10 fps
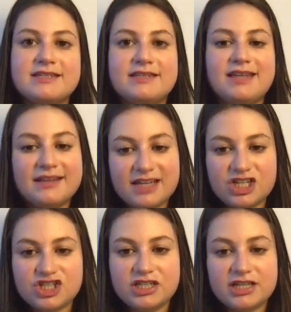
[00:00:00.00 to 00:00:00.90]
data
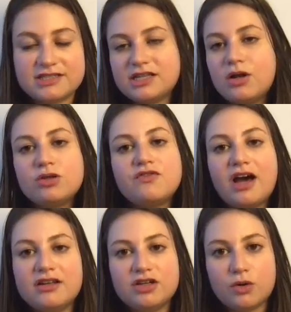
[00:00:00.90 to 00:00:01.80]
engineers, and a lot of
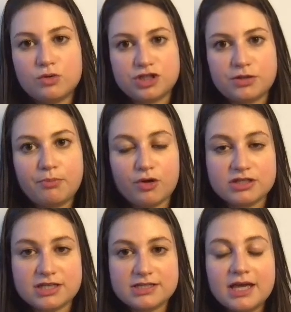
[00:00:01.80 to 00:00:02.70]
other roles in the
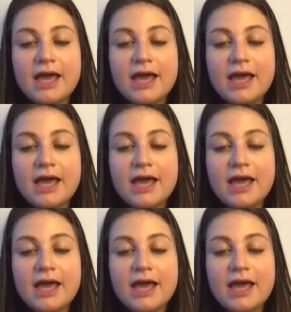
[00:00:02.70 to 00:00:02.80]
process.